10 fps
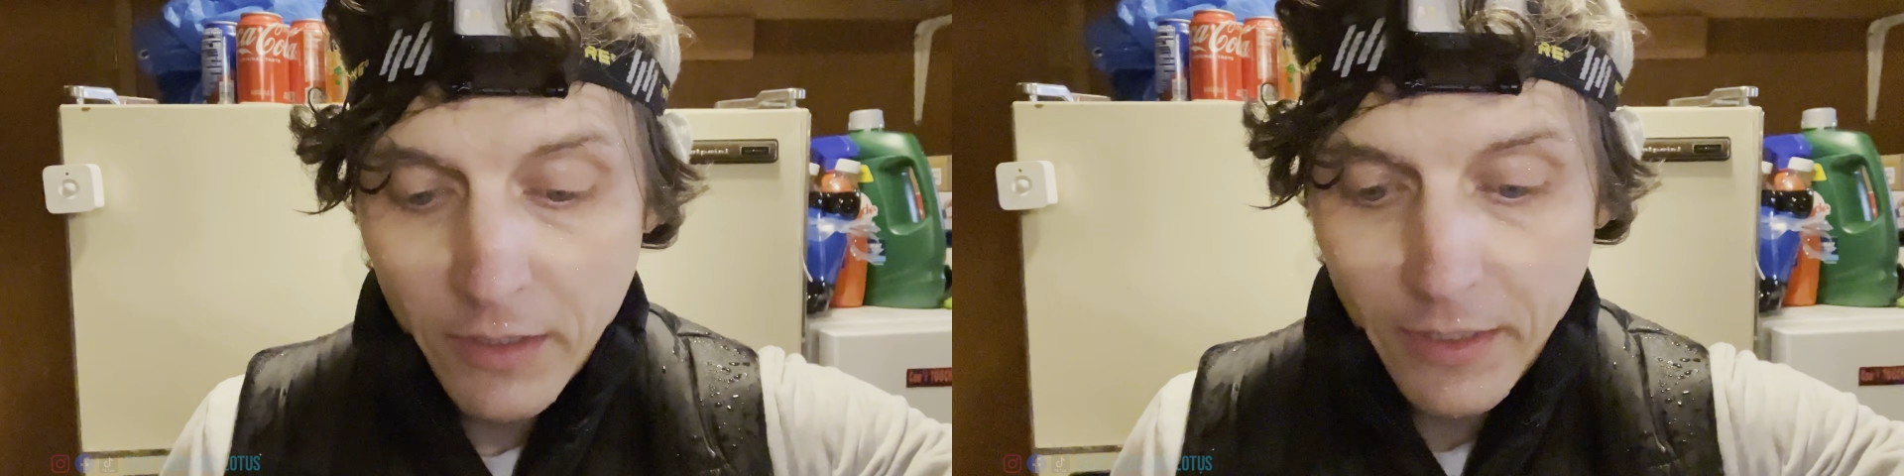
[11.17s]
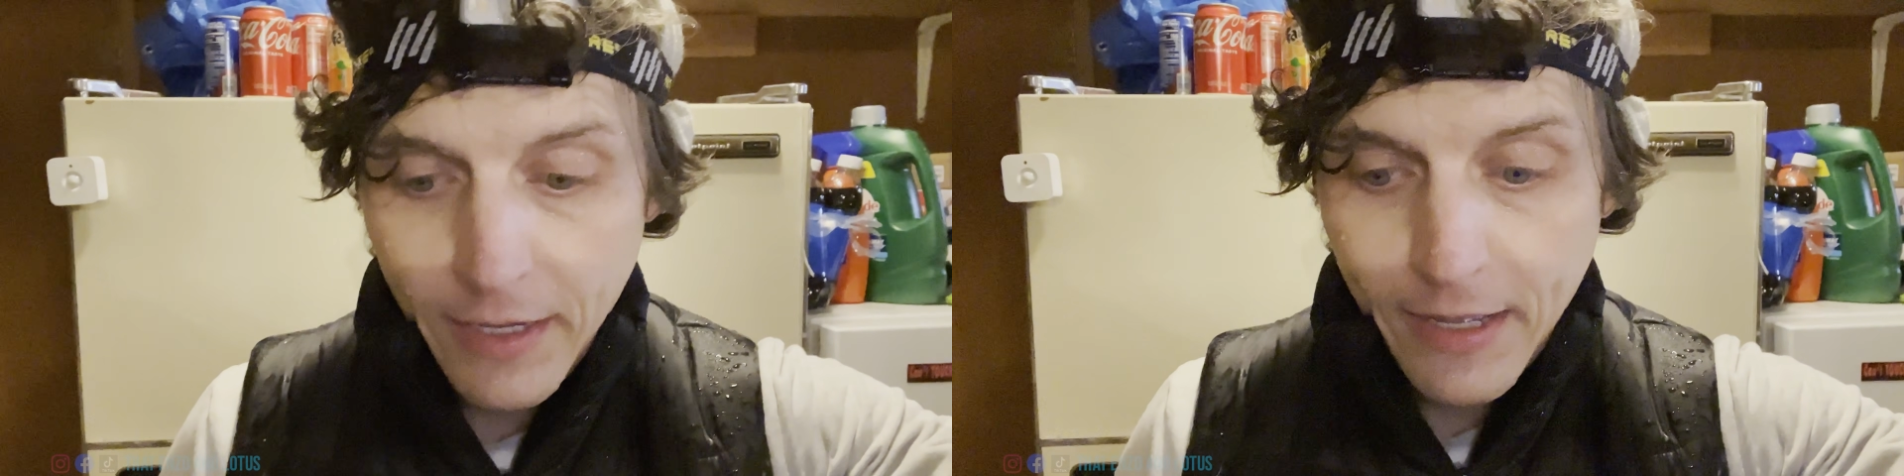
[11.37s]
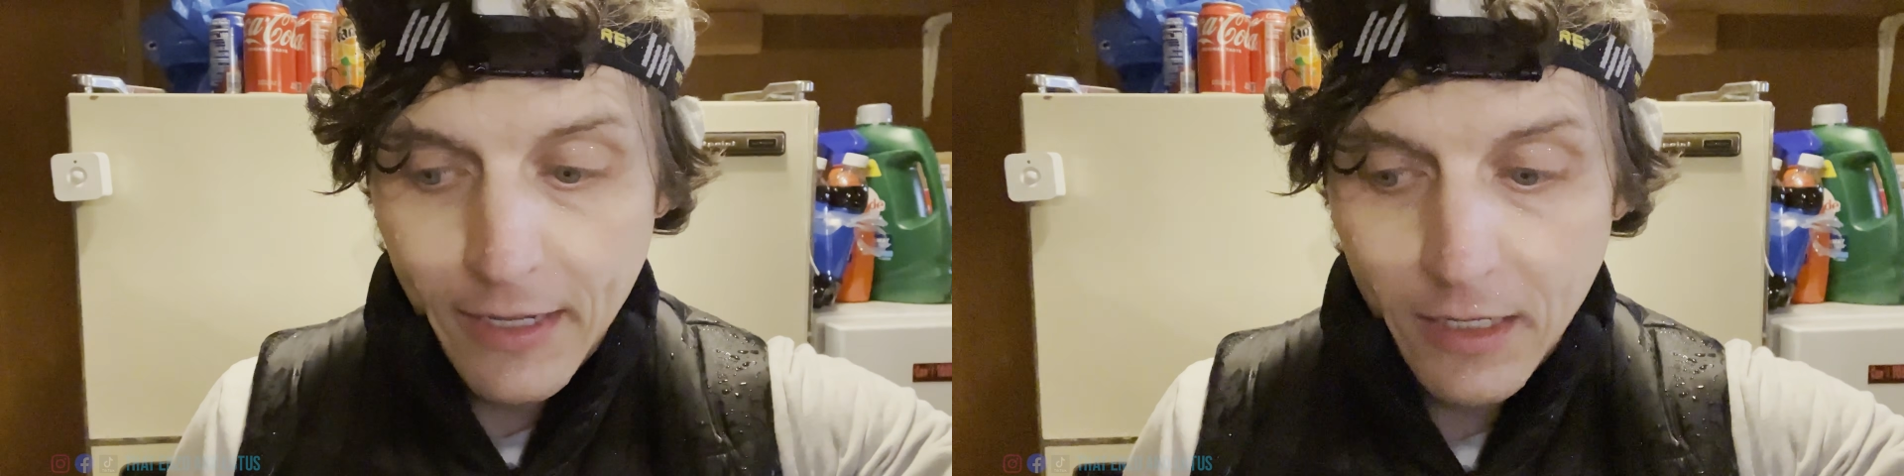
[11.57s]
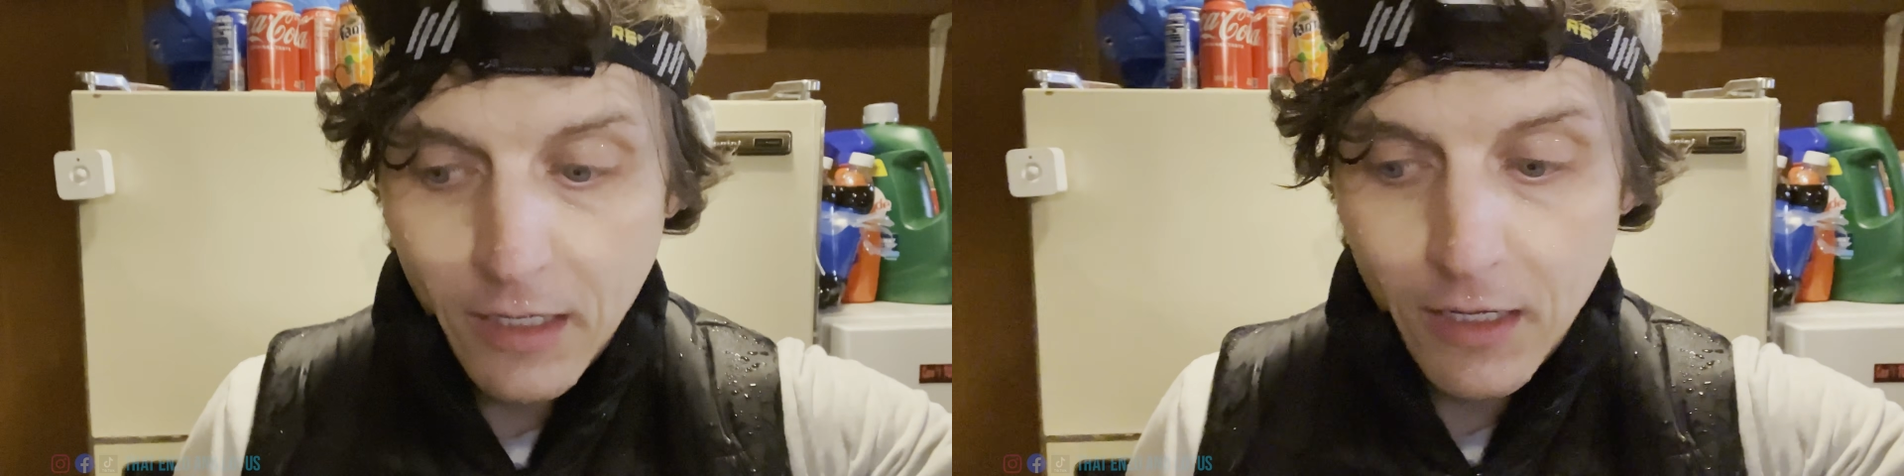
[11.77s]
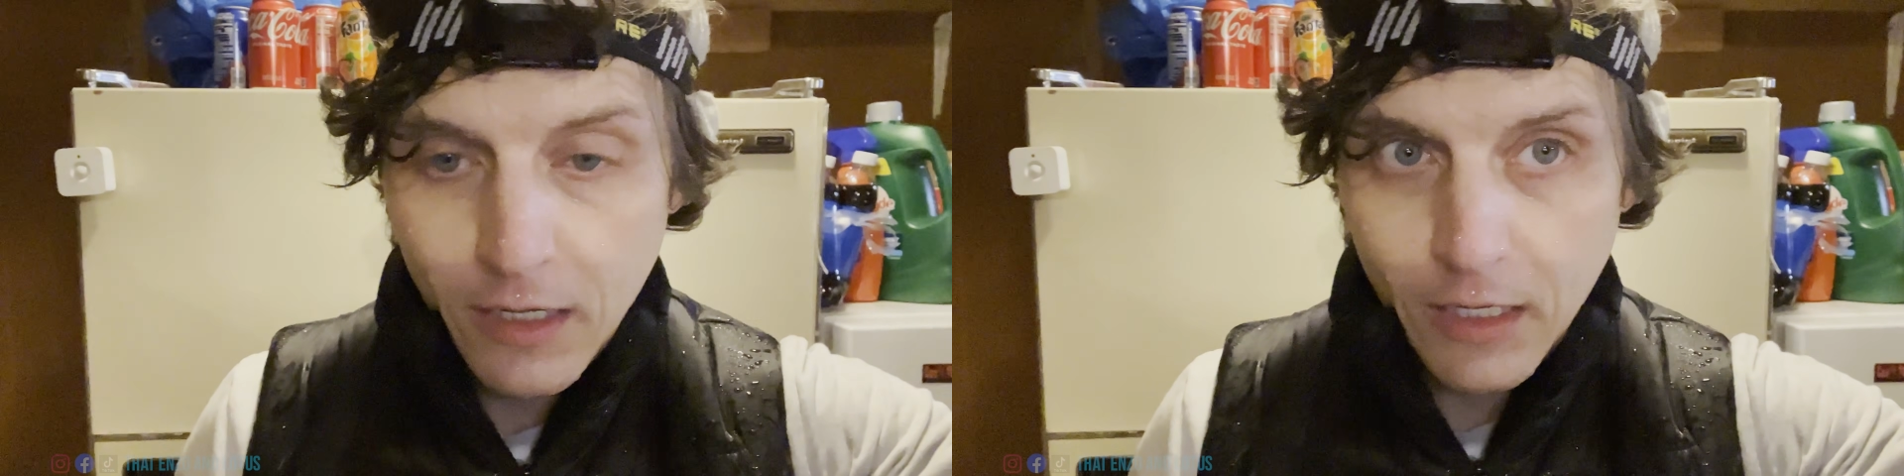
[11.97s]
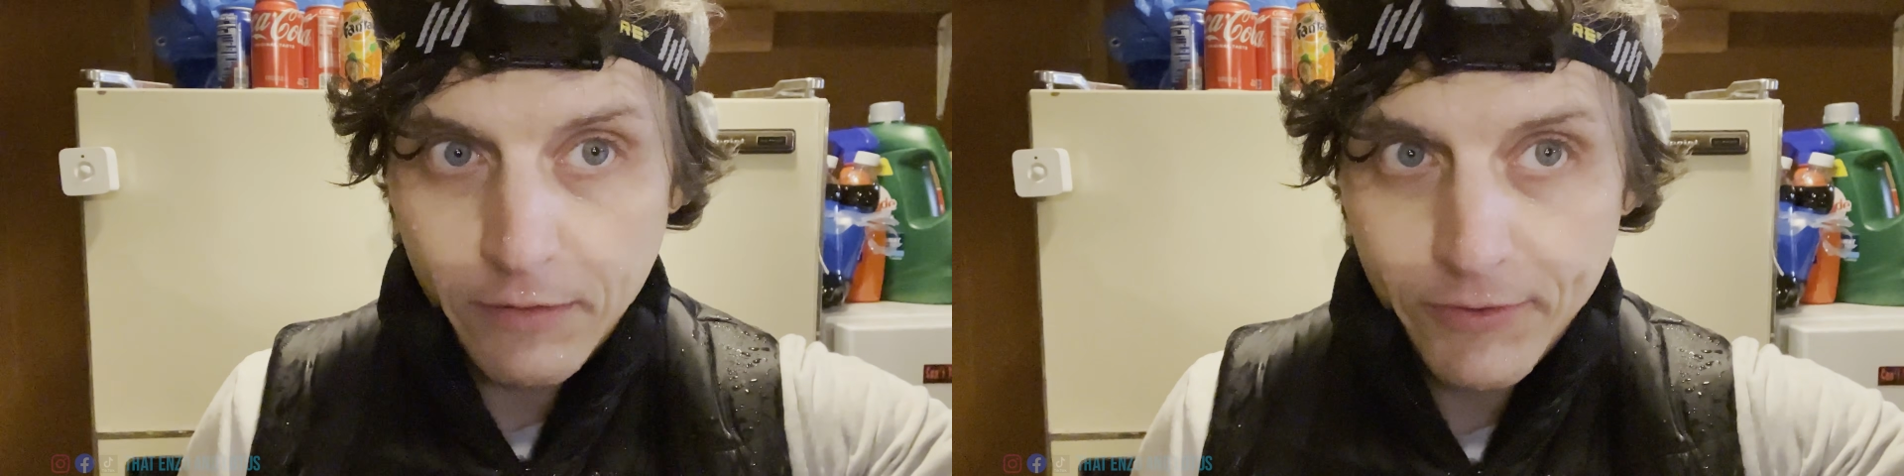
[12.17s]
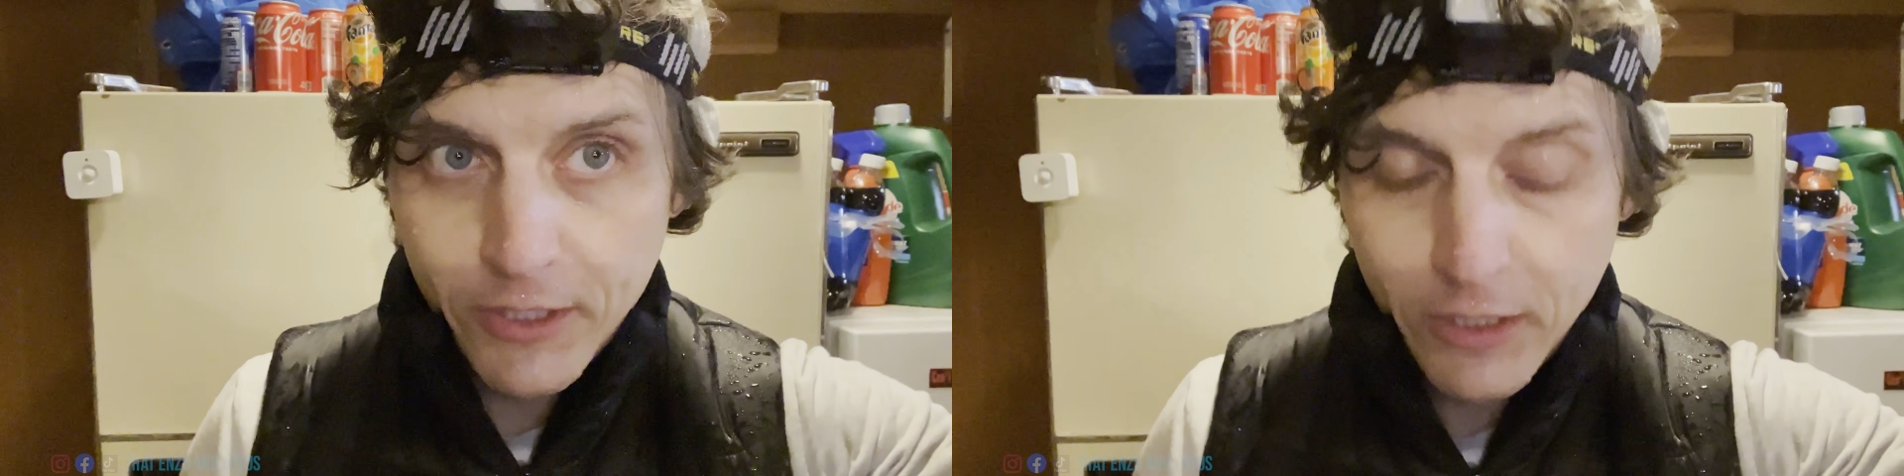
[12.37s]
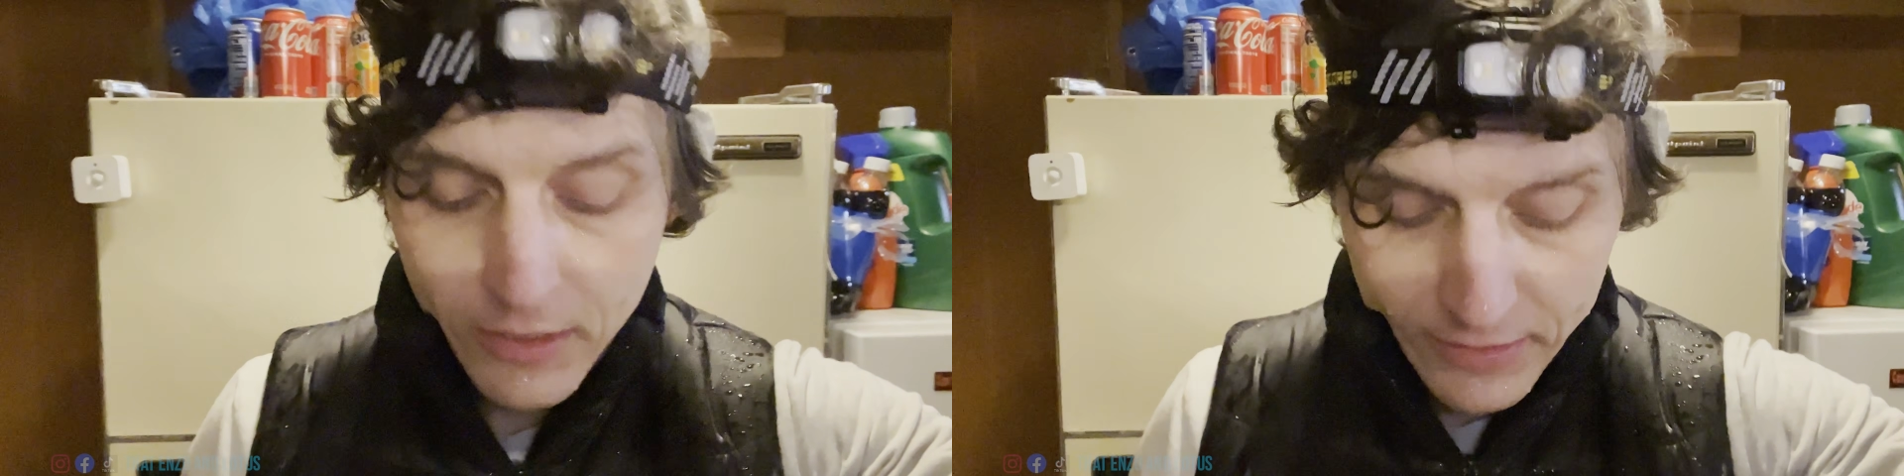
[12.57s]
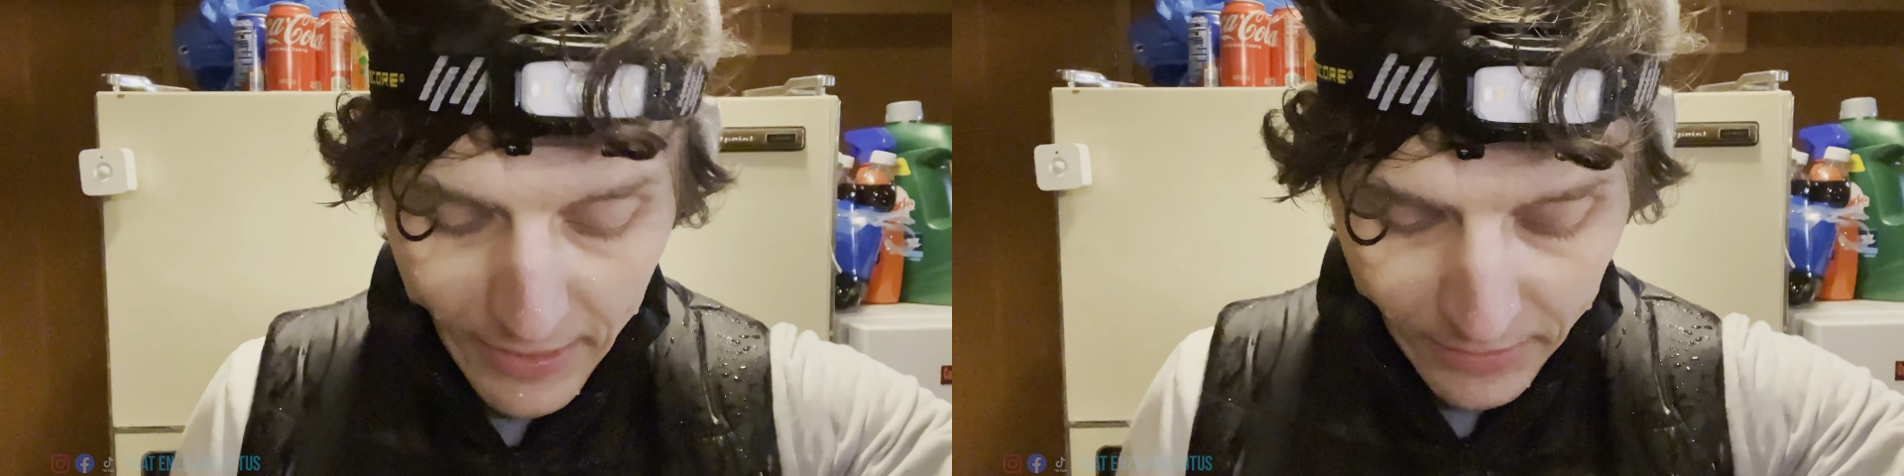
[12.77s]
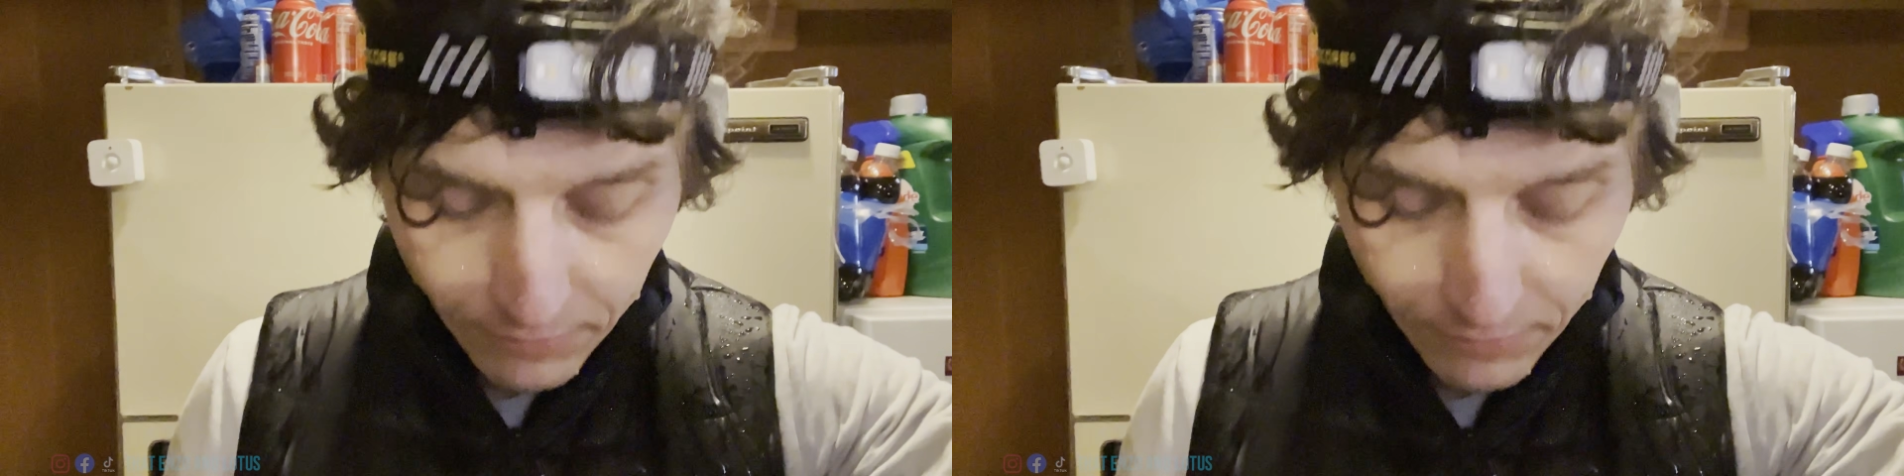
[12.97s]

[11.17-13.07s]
Yeah, if you're gonna take